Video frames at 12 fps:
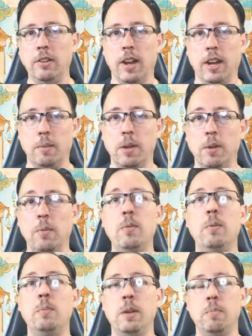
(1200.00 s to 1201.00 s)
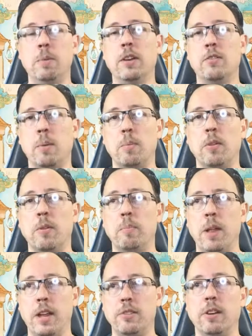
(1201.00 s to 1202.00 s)
dragon pin, we would be in big trouble. The
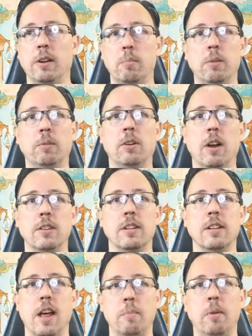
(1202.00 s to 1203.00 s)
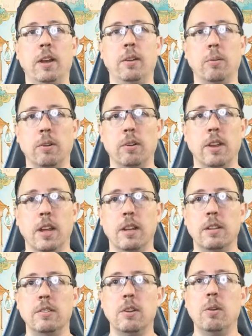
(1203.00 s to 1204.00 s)
plant dragon pin would cost a lot of money to order 10.
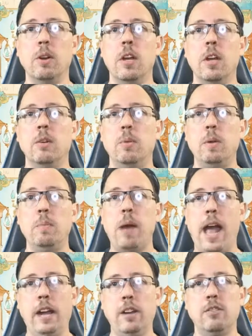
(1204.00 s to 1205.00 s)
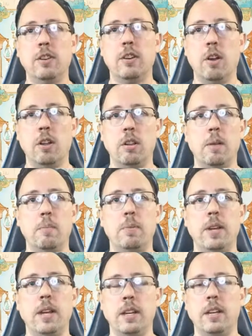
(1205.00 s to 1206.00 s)
So we packaged it all up
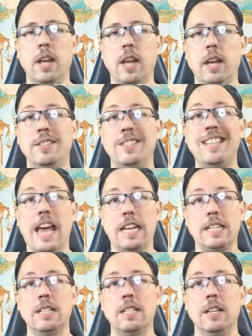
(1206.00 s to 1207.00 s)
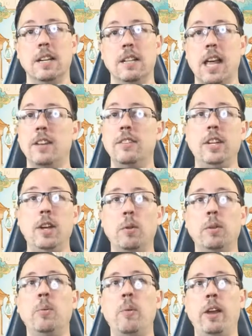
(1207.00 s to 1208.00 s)
in a set. That is the
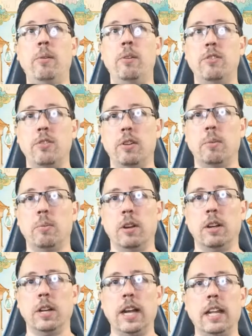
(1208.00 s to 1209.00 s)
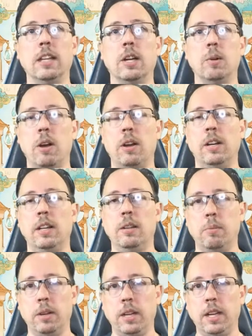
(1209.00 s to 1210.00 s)
only way to ensure that we're going to get the quantity that
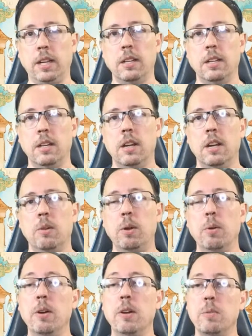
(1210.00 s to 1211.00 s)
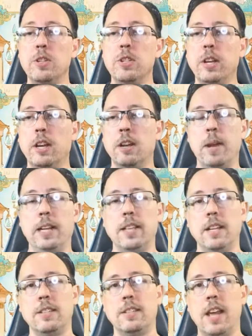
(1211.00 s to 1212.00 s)
we need. We were originally going to make
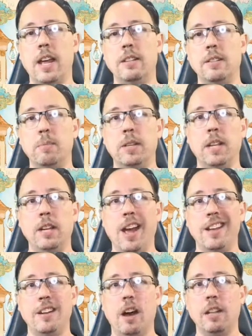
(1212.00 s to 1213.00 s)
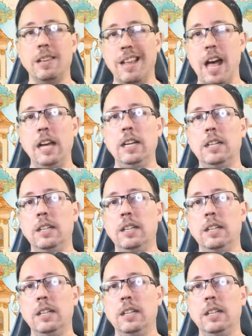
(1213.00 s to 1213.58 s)
that set something that you had to unlock,